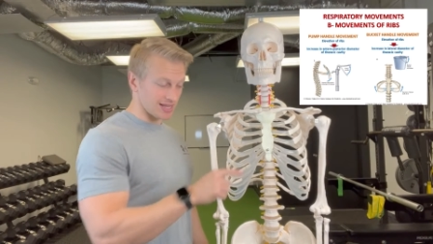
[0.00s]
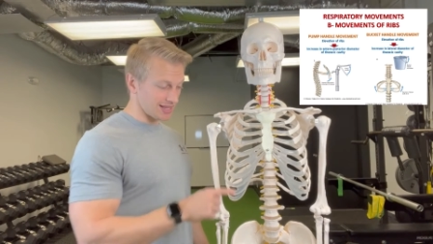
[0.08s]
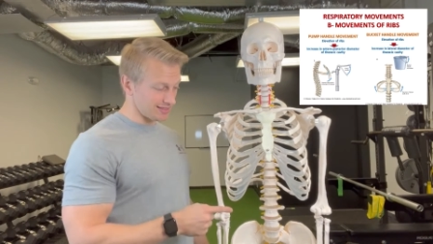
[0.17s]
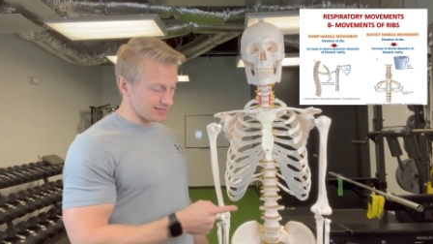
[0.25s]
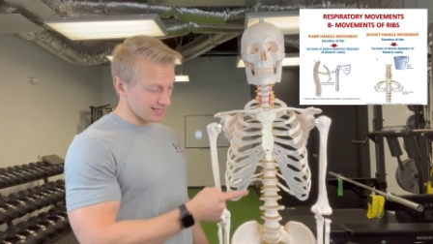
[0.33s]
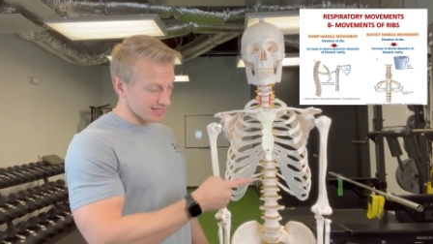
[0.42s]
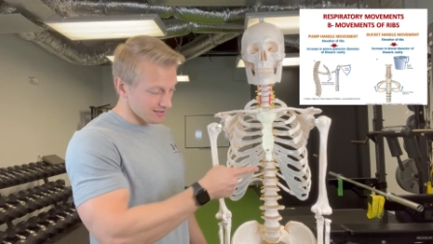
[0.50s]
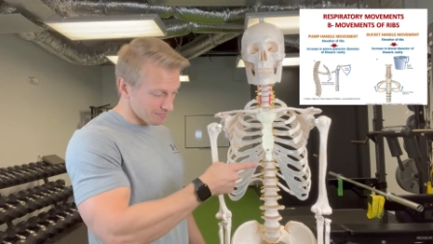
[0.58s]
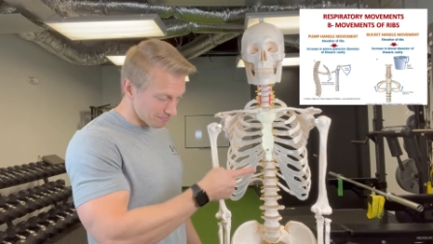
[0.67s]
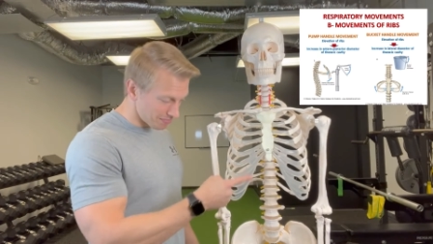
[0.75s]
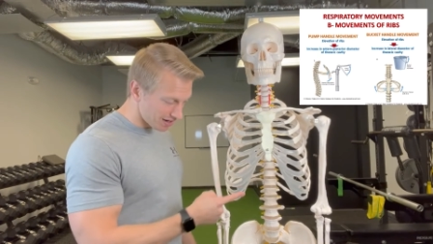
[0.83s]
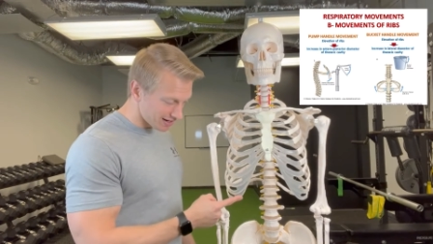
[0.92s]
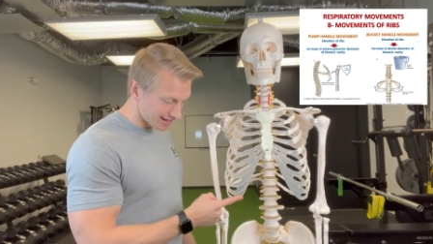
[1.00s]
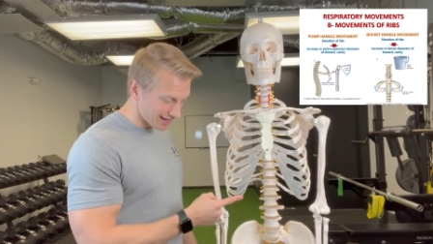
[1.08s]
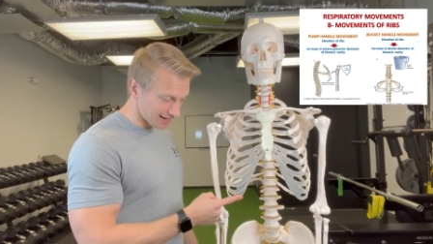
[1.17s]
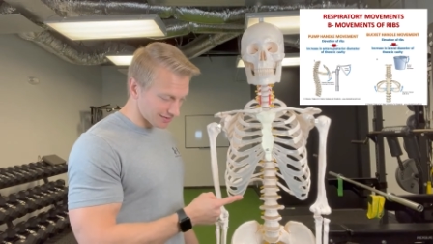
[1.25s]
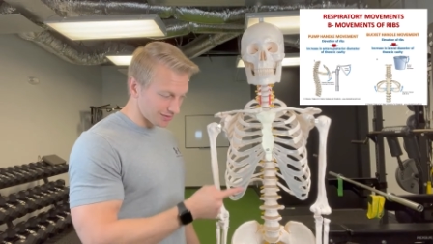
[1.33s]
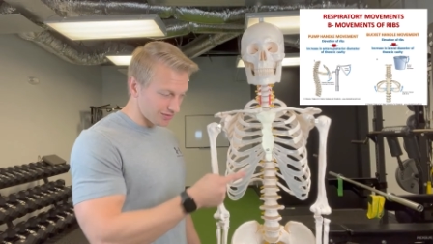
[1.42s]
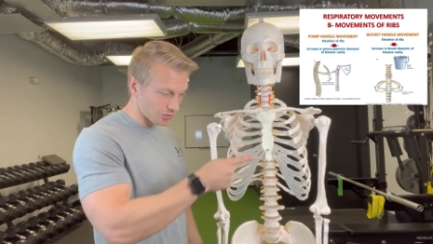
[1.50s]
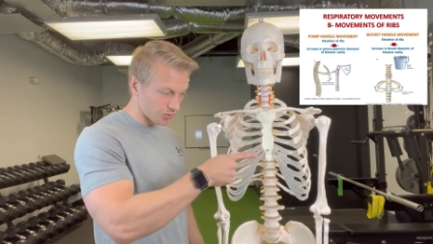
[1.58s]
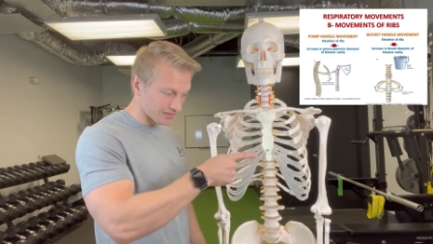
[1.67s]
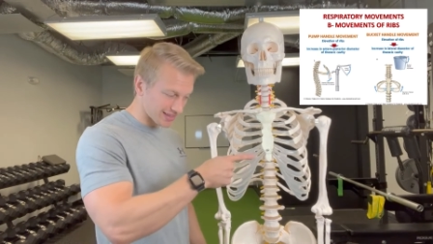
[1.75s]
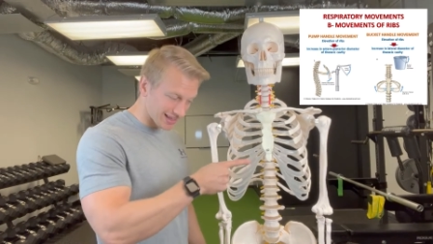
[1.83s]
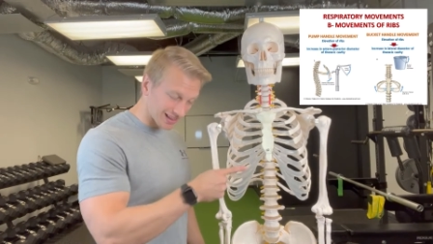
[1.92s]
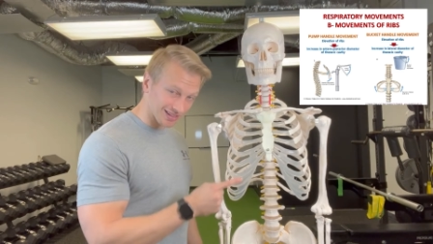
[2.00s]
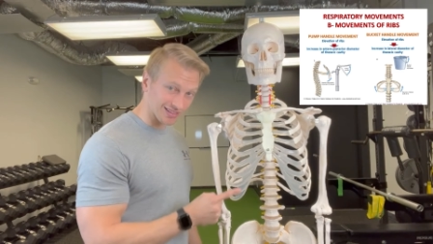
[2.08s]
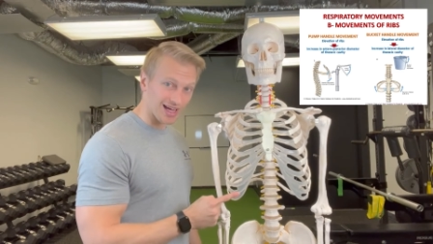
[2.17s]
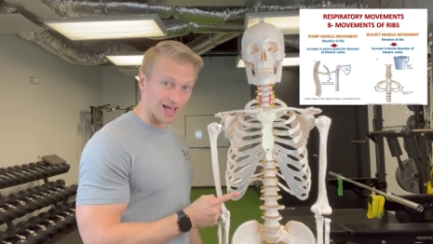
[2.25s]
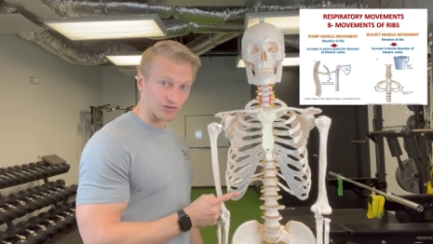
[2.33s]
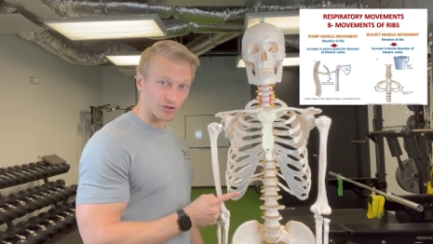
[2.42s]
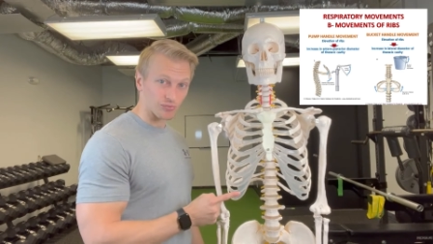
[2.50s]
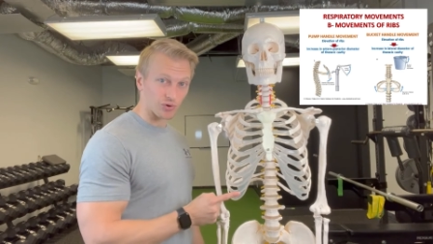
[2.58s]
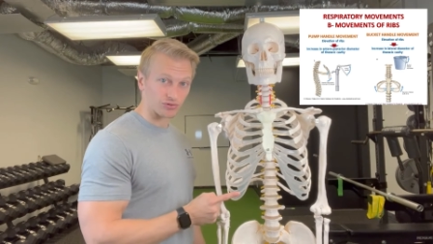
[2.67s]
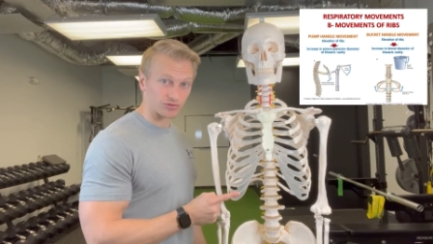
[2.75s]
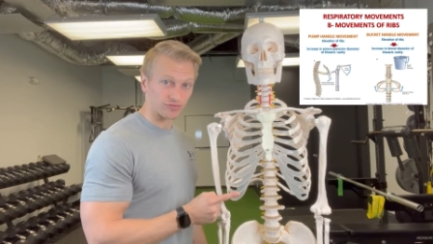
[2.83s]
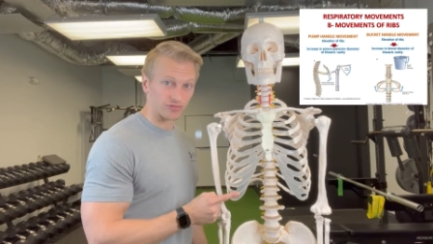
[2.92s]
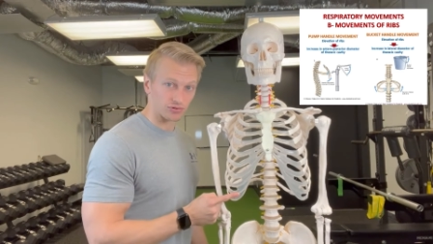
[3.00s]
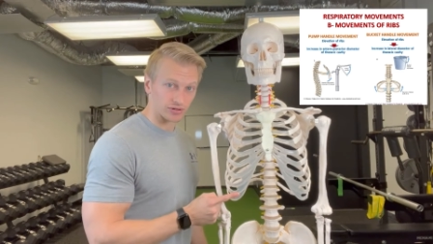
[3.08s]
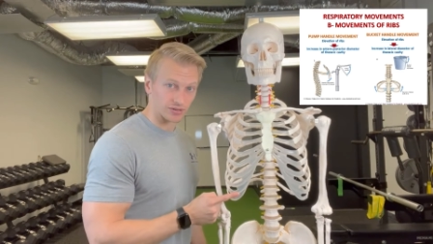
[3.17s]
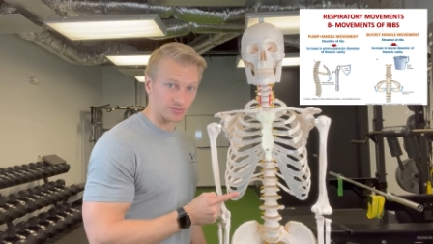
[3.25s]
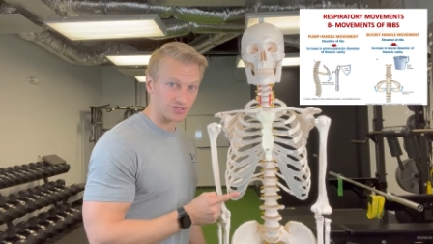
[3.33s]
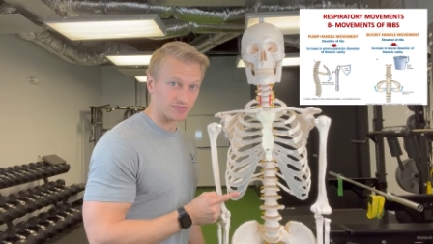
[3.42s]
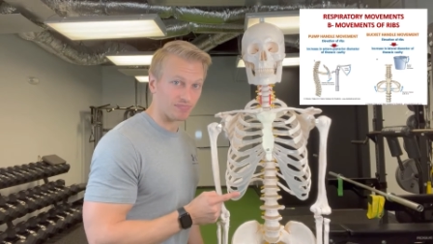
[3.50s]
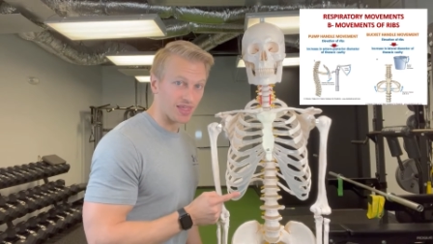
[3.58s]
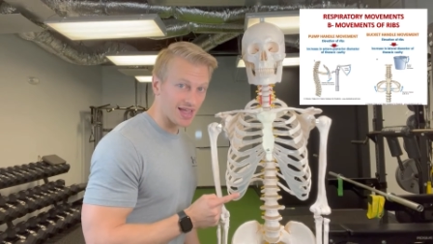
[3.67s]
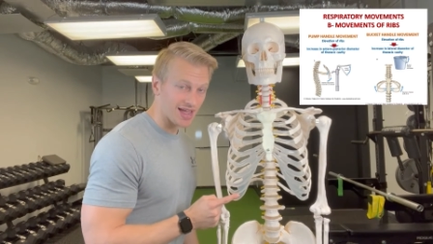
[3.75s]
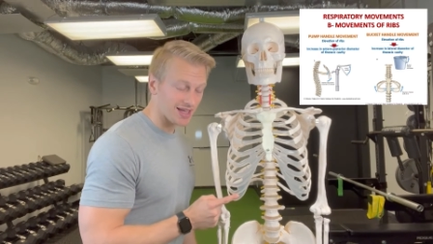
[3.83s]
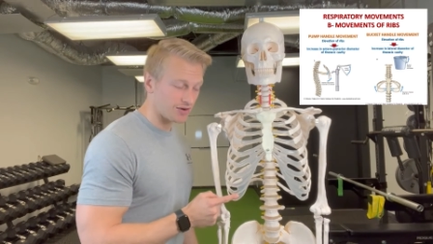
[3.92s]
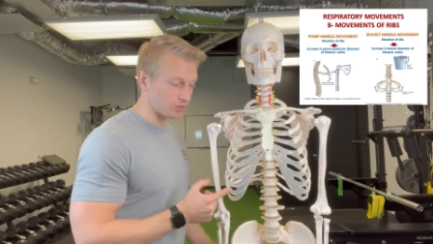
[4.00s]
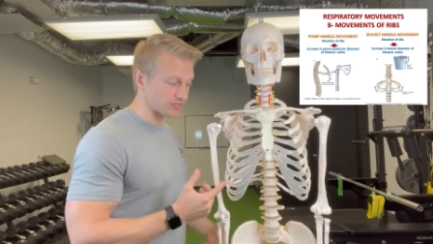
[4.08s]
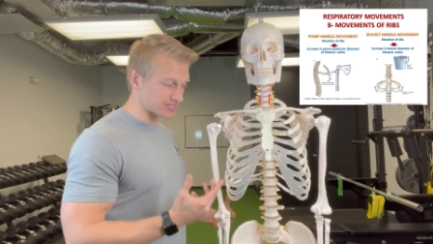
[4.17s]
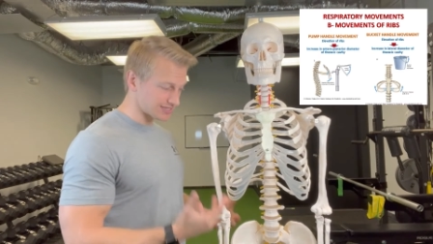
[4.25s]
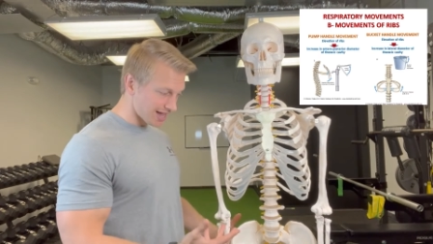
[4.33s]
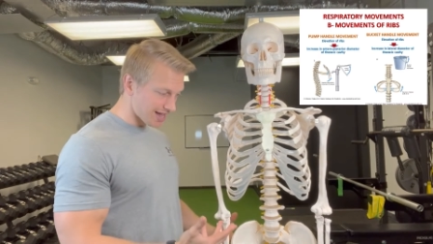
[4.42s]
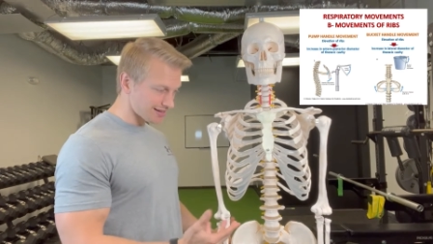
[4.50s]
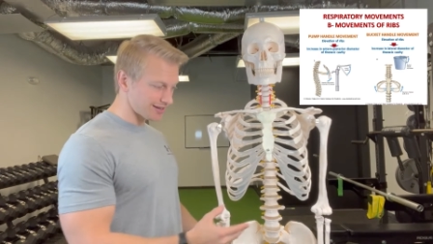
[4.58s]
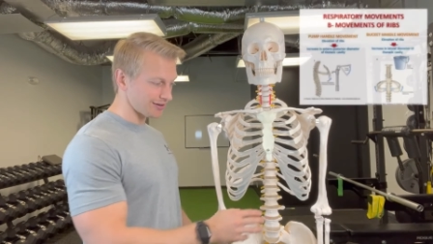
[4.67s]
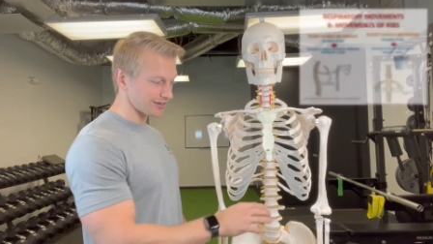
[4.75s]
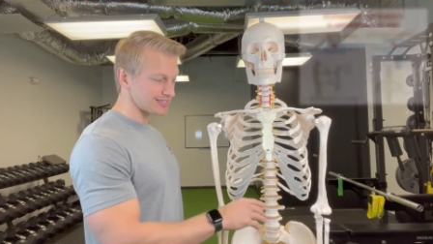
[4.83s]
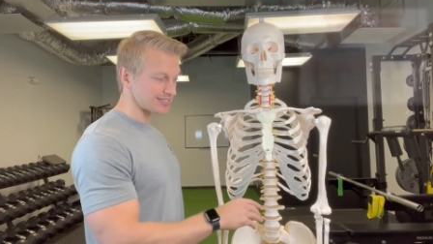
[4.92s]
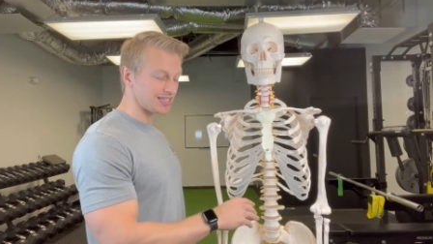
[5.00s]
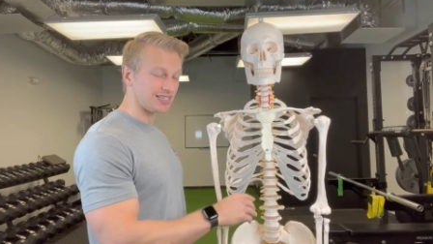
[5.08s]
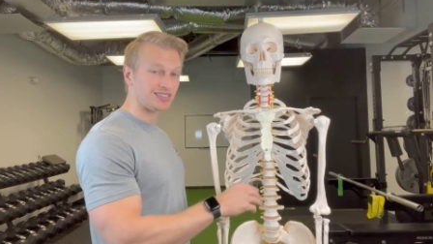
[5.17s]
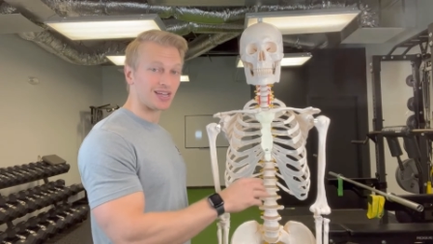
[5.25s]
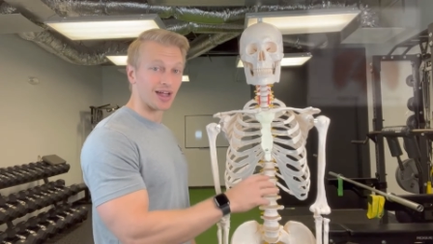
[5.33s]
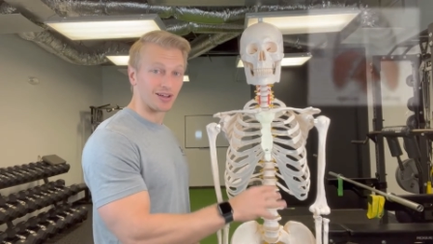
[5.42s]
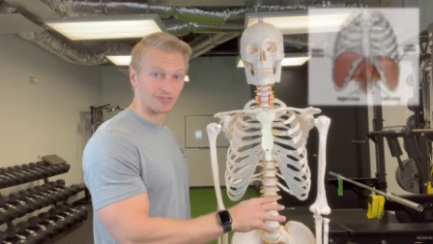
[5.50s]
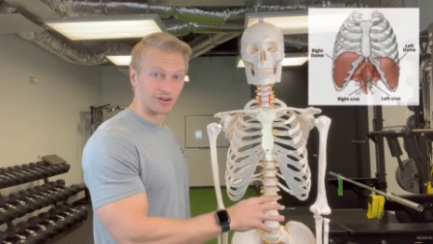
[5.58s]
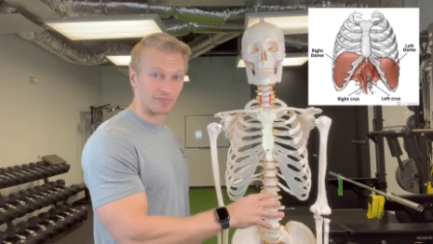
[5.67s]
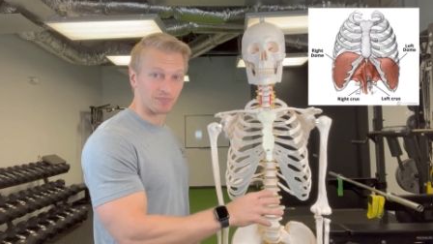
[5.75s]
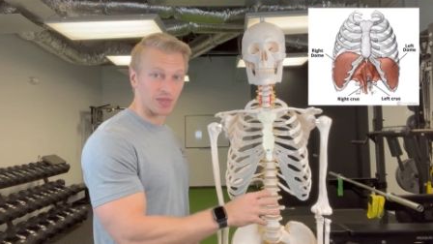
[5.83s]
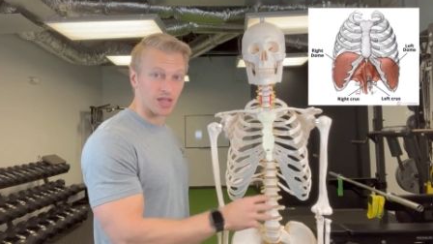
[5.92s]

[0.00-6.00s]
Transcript: the bucket handle or the lateral border of the ribs, and what's not here is the diaphragm.